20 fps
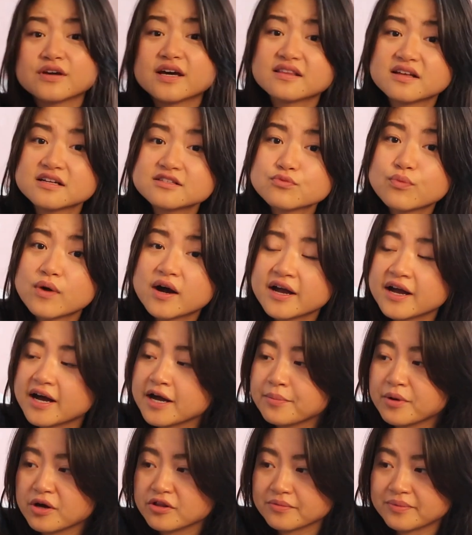yeah, that's why
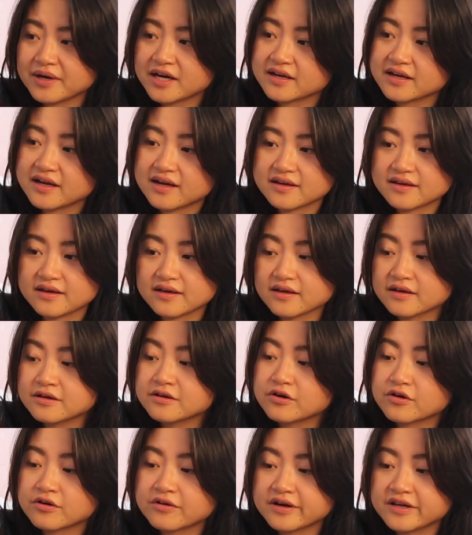I bought the bag. I
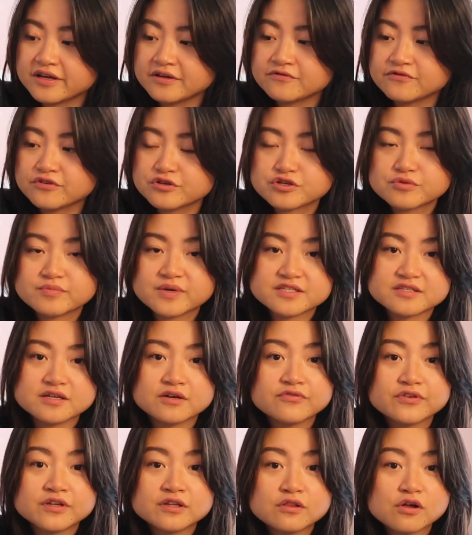can already envision
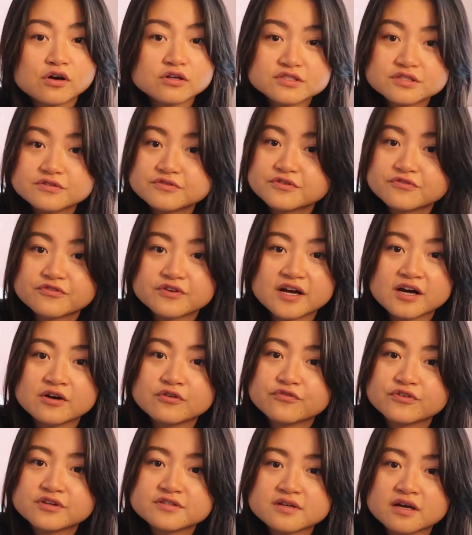myself in lots of different
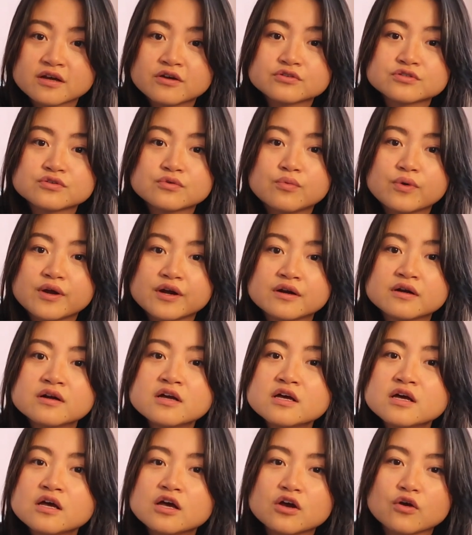outfits. I also wear
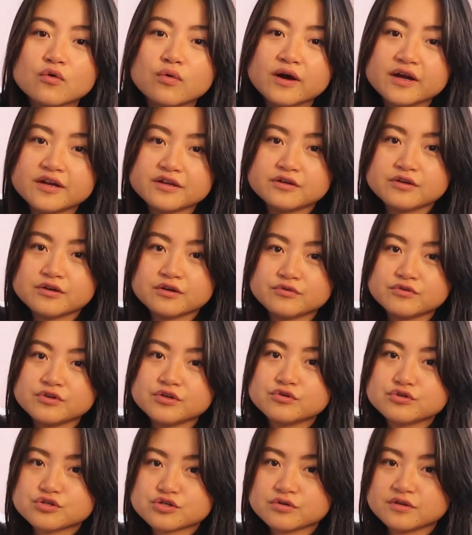quite, you know,
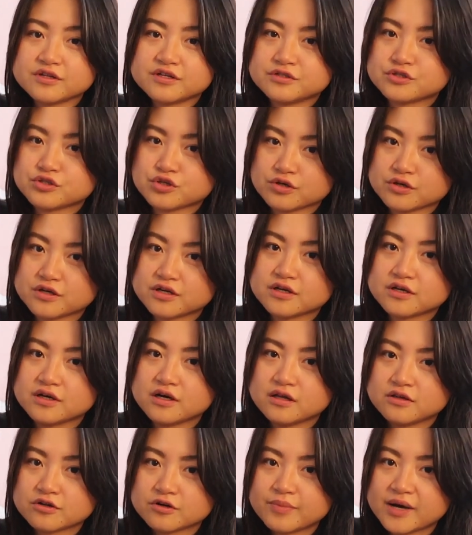neutral and dark
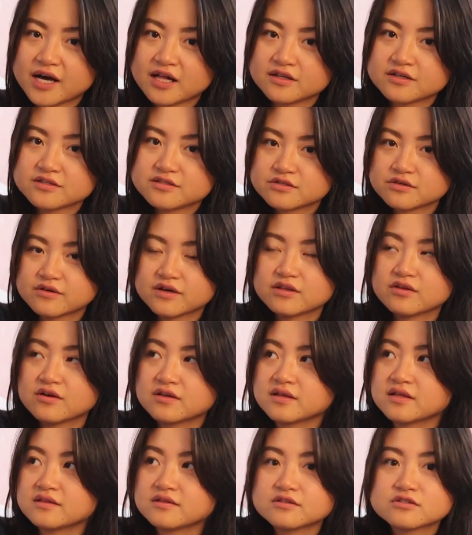color palettes, so I
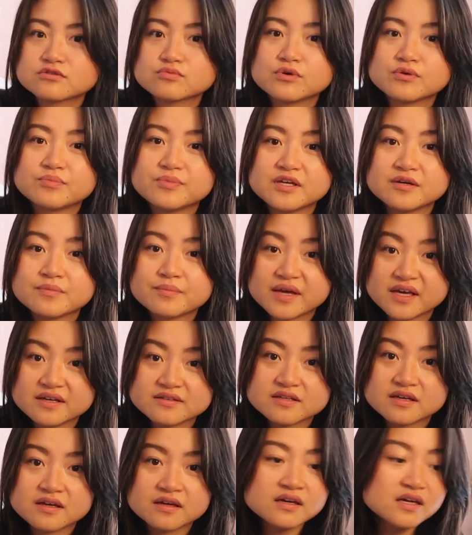thought that this would be
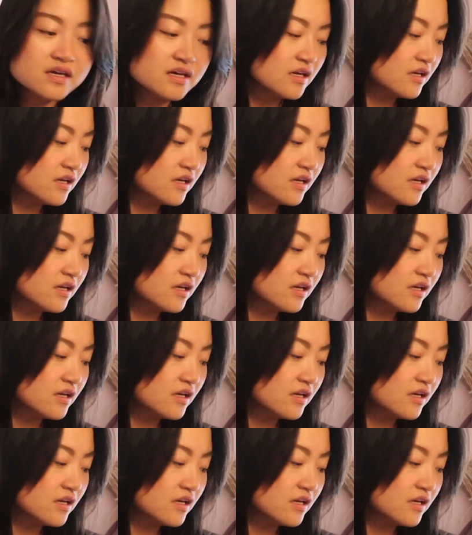amazing.